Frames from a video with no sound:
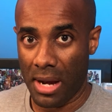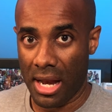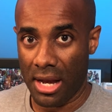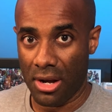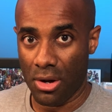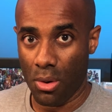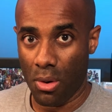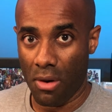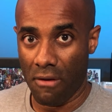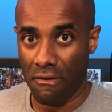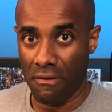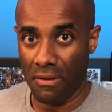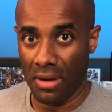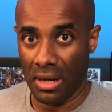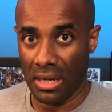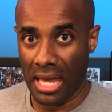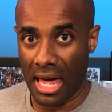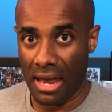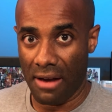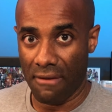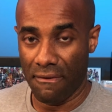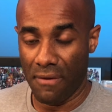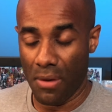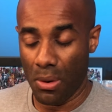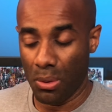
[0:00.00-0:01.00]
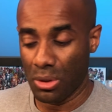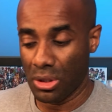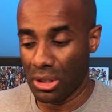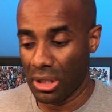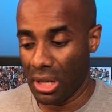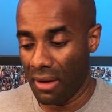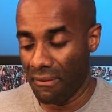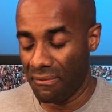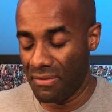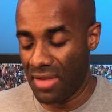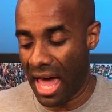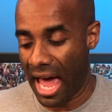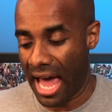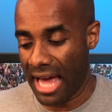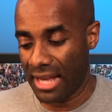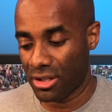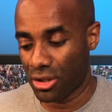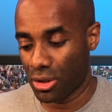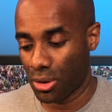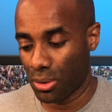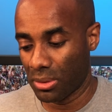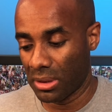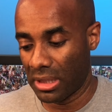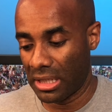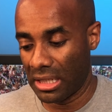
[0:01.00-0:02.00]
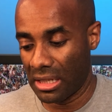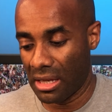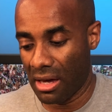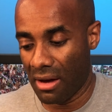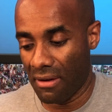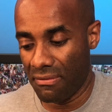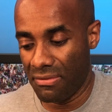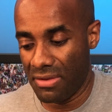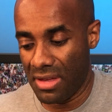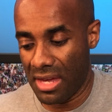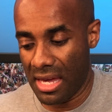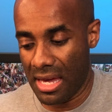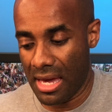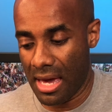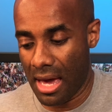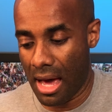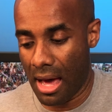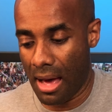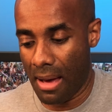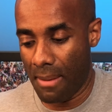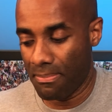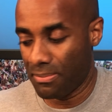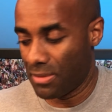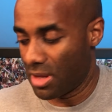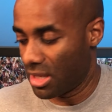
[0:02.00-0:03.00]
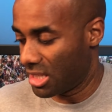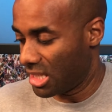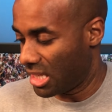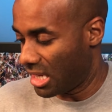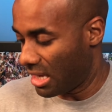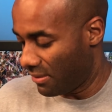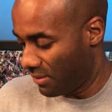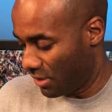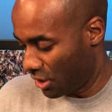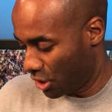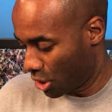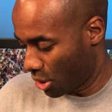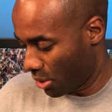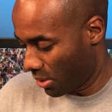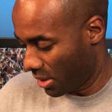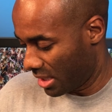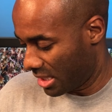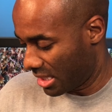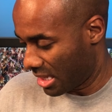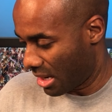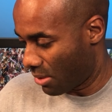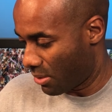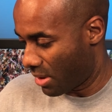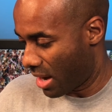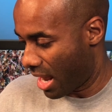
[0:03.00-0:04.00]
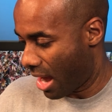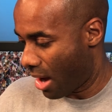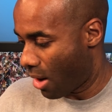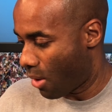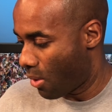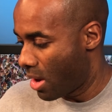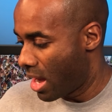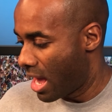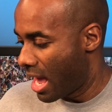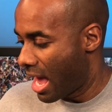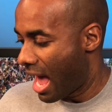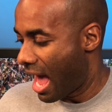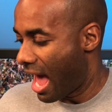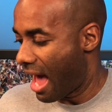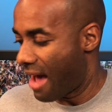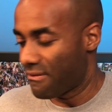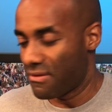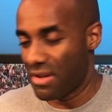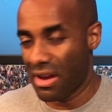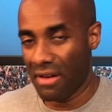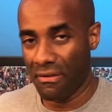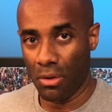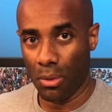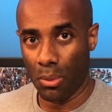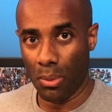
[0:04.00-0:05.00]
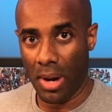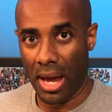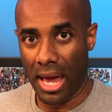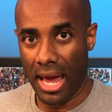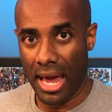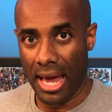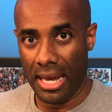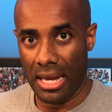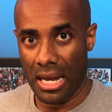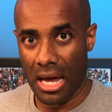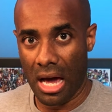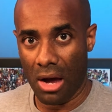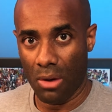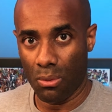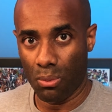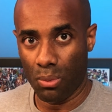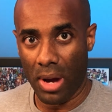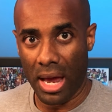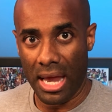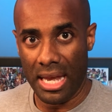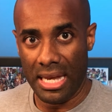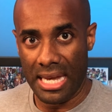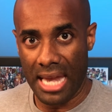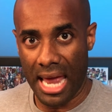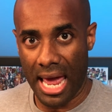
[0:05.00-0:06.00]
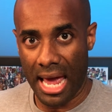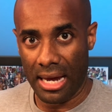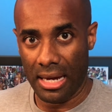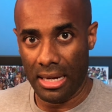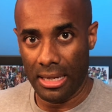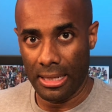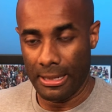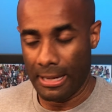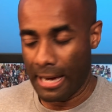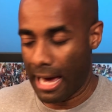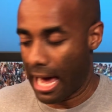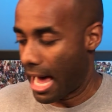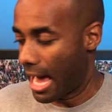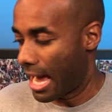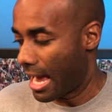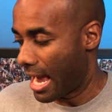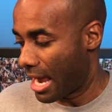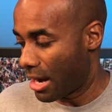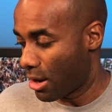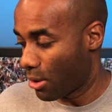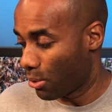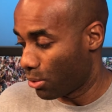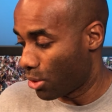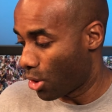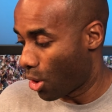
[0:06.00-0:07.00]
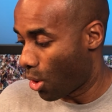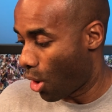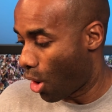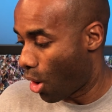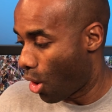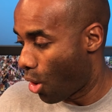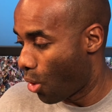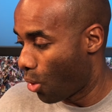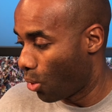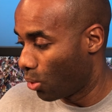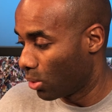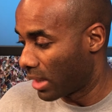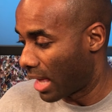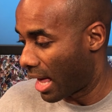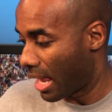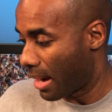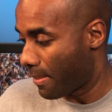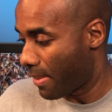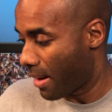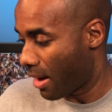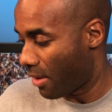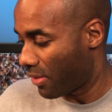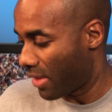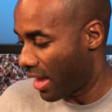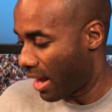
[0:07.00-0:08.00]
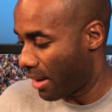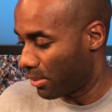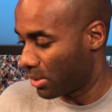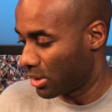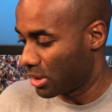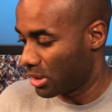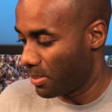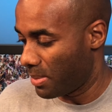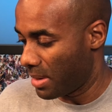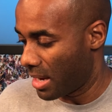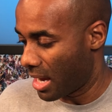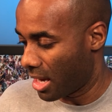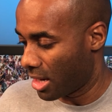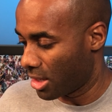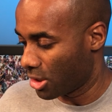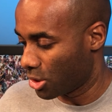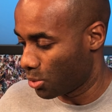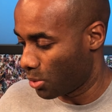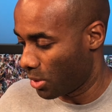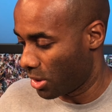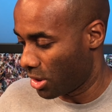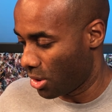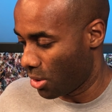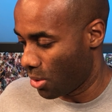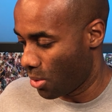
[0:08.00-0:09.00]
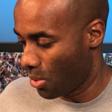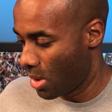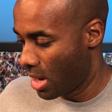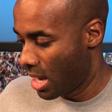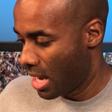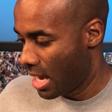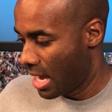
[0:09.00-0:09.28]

I know a lot of folks love that. Certainly love the TV show that's out now. Have never read Redneck. I don't know a whole lot about that one, to be honest with you.